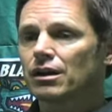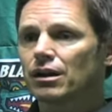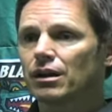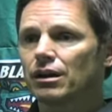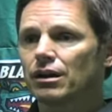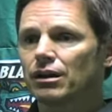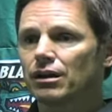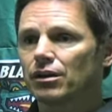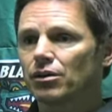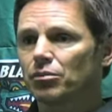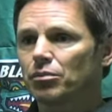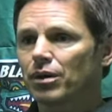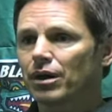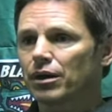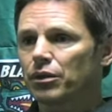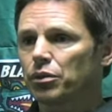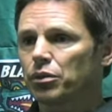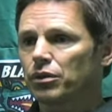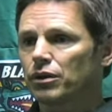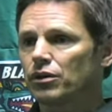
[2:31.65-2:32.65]
Um,
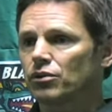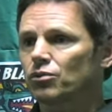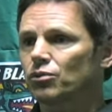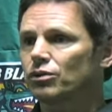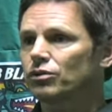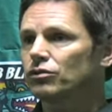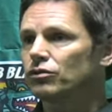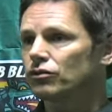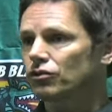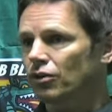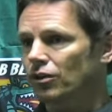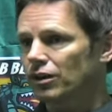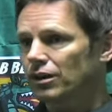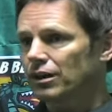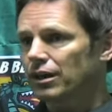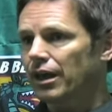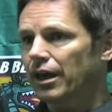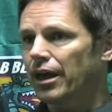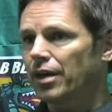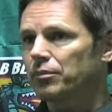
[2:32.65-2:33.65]
I think what's
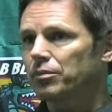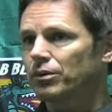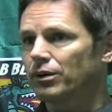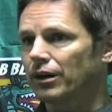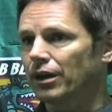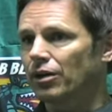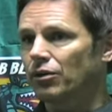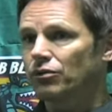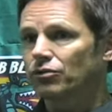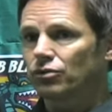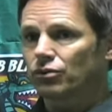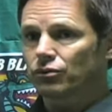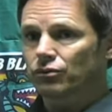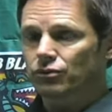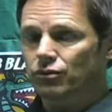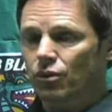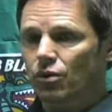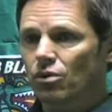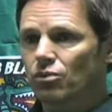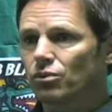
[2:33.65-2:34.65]
starting to happen now is the
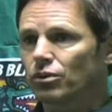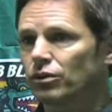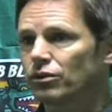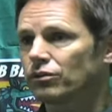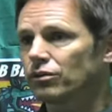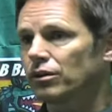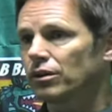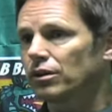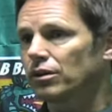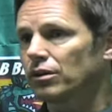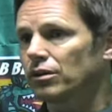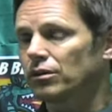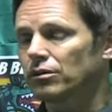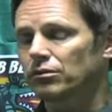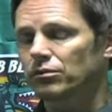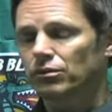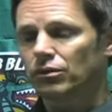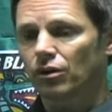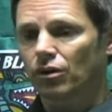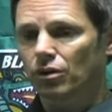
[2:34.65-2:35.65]
forwards,
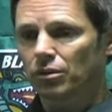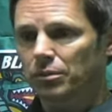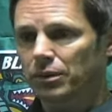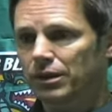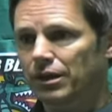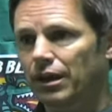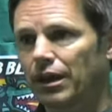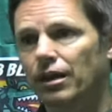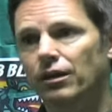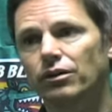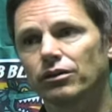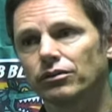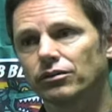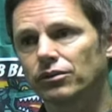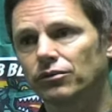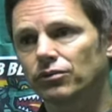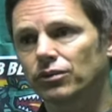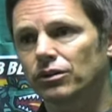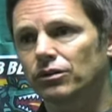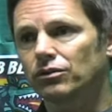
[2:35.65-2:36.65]
uh, Laura McCall,
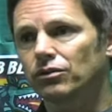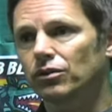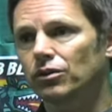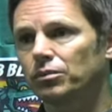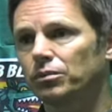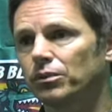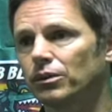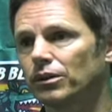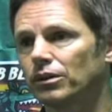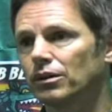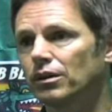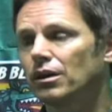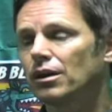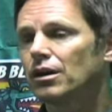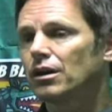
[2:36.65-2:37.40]
Tiffini Turpin,